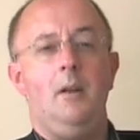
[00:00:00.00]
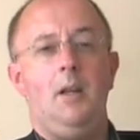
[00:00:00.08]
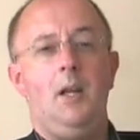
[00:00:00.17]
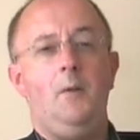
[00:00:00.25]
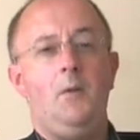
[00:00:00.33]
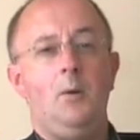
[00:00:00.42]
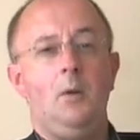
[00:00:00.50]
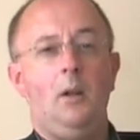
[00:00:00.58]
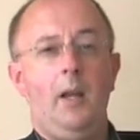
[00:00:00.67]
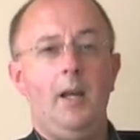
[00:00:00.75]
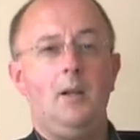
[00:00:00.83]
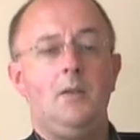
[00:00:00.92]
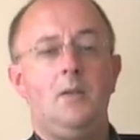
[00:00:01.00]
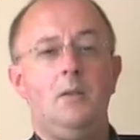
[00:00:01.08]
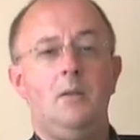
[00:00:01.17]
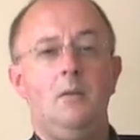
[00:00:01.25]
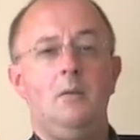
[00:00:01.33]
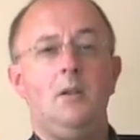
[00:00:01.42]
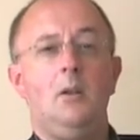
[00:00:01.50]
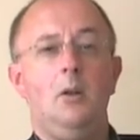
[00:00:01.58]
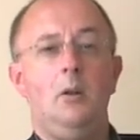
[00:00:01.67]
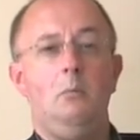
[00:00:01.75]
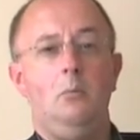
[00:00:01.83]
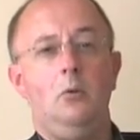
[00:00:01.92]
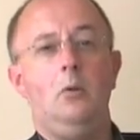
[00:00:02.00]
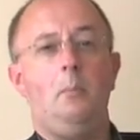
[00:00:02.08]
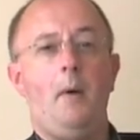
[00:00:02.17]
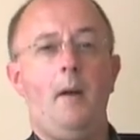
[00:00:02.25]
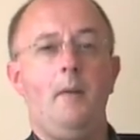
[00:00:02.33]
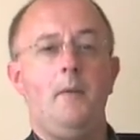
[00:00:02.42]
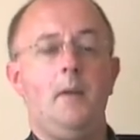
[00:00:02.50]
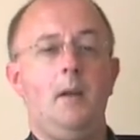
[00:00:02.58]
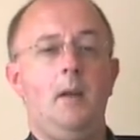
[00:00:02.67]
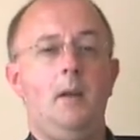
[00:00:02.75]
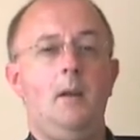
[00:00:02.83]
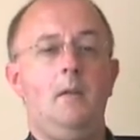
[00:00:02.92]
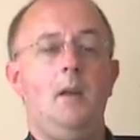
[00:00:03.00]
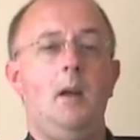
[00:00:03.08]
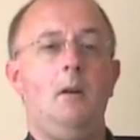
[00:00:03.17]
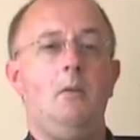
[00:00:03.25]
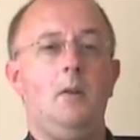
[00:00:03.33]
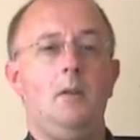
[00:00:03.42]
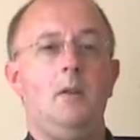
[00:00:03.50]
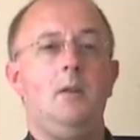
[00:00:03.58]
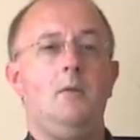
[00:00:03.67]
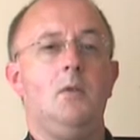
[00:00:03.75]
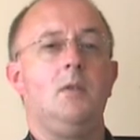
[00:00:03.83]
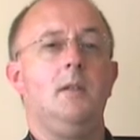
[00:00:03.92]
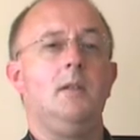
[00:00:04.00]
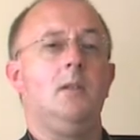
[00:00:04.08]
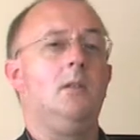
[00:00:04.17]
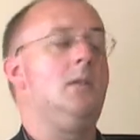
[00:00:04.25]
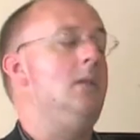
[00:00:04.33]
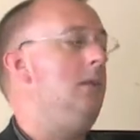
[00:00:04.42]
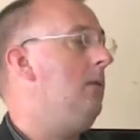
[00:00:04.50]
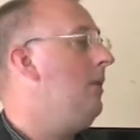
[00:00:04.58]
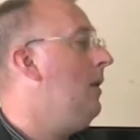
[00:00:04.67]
If you would like to learn more about the area that you've just listened to,